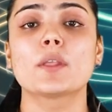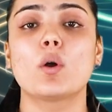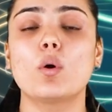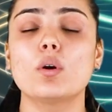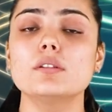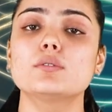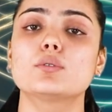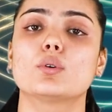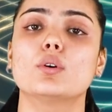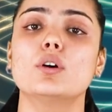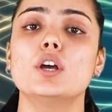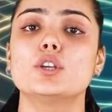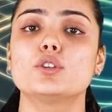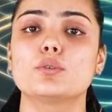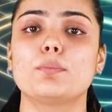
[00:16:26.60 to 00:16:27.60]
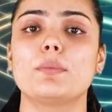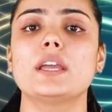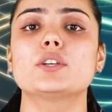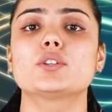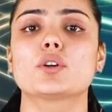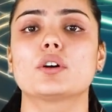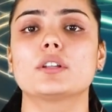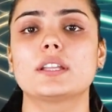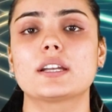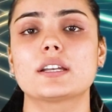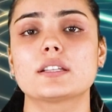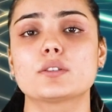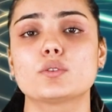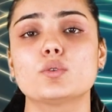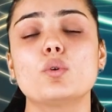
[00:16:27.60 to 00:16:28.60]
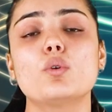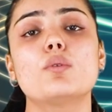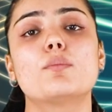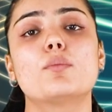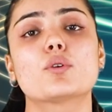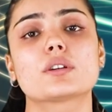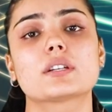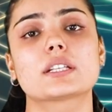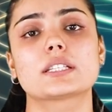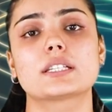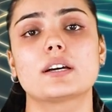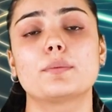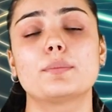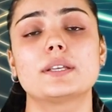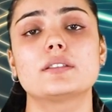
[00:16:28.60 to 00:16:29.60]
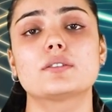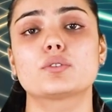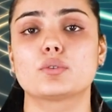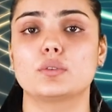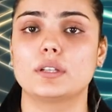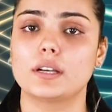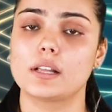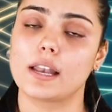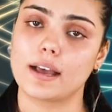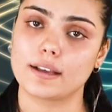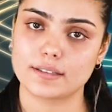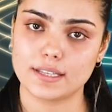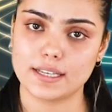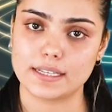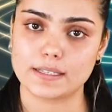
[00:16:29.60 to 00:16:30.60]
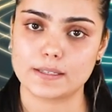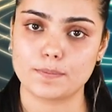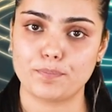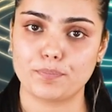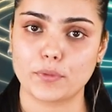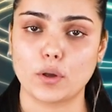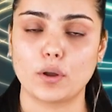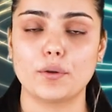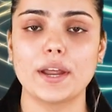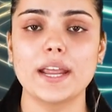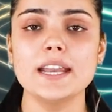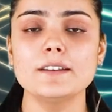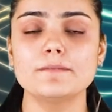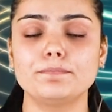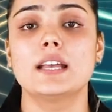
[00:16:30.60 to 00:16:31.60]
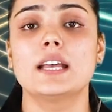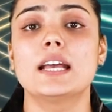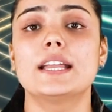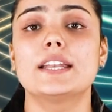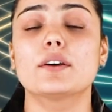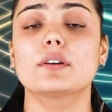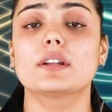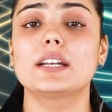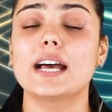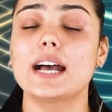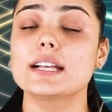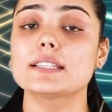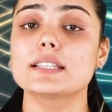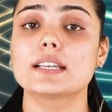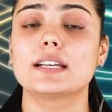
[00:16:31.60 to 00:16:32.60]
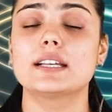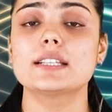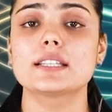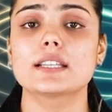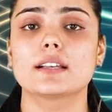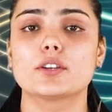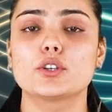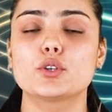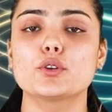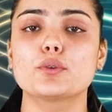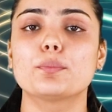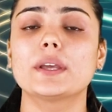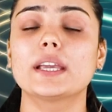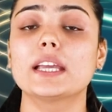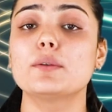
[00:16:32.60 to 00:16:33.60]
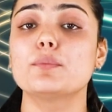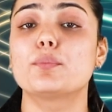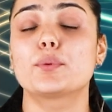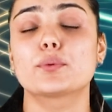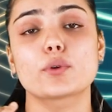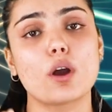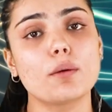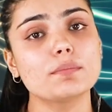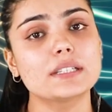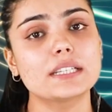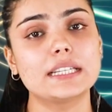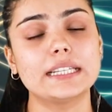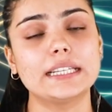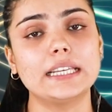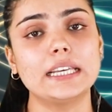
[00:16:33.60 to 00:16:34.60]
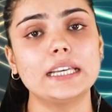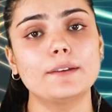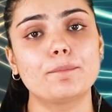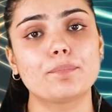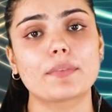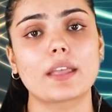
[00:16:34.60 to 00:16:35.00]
also to make sure there is no more disturbance to the classes, all right? Now, classes should begin promptly